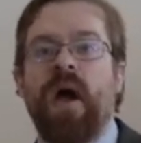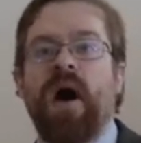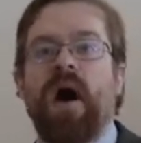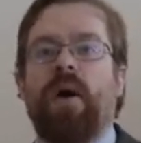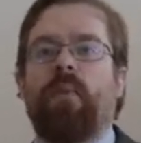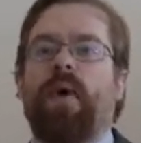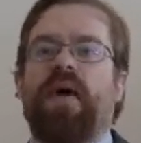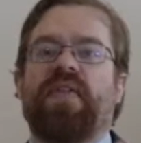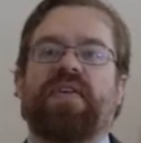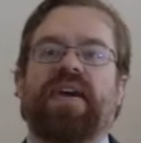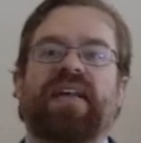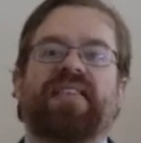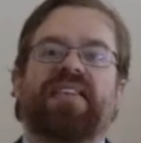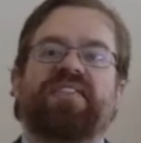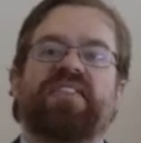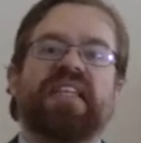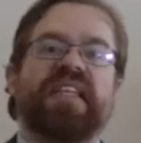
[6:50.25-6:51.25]
Whether or not
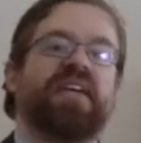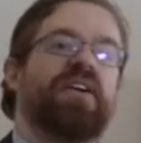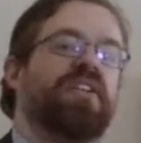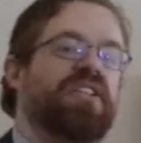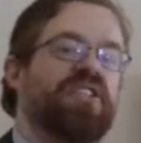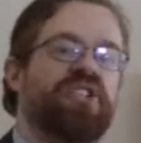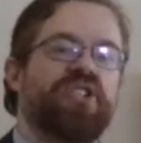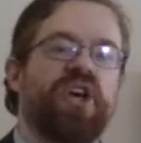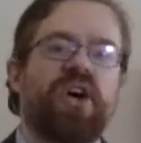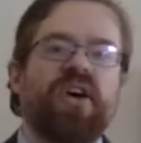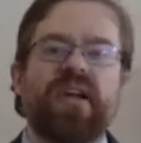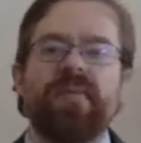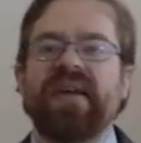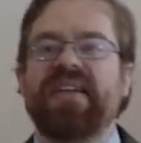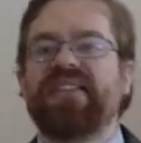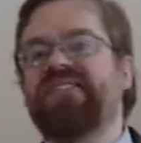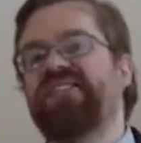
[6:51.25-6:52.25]
that's legal in
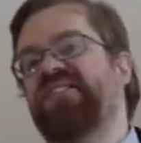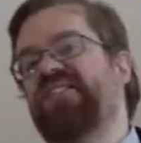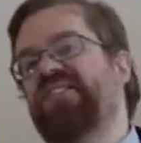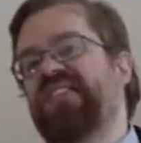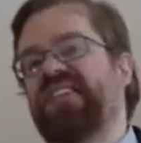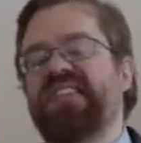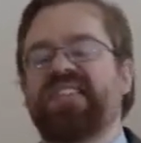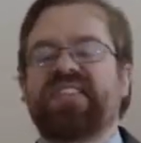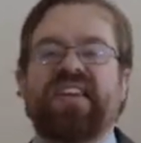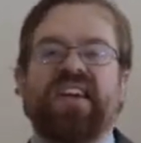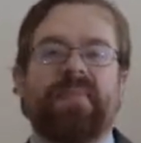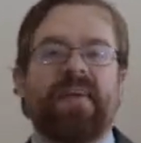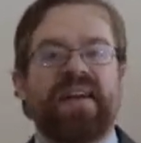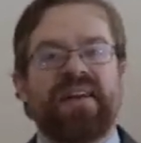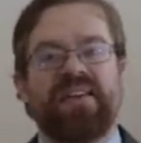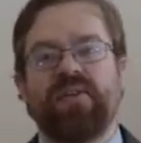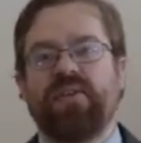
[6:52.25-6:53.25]
tournaments is going to
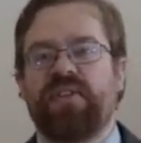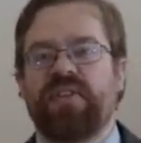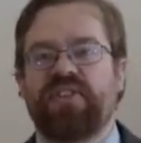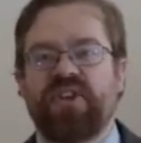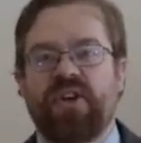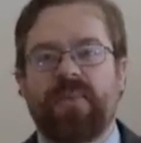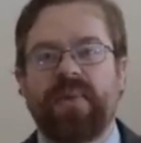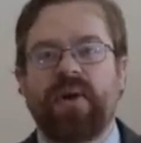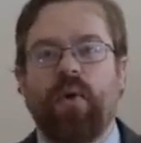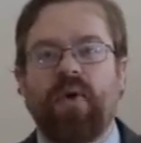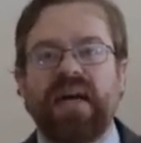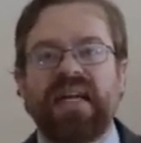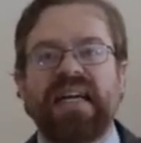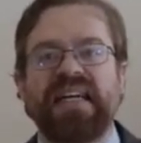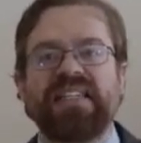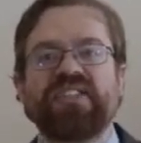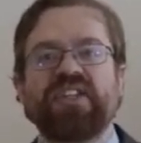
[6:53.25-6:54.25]
depend on the tournament
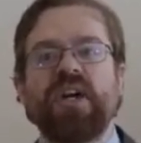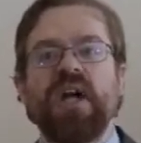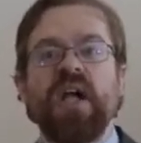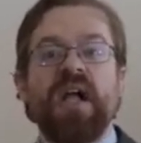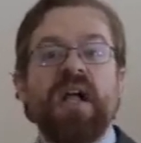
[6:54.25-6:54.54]
organizer.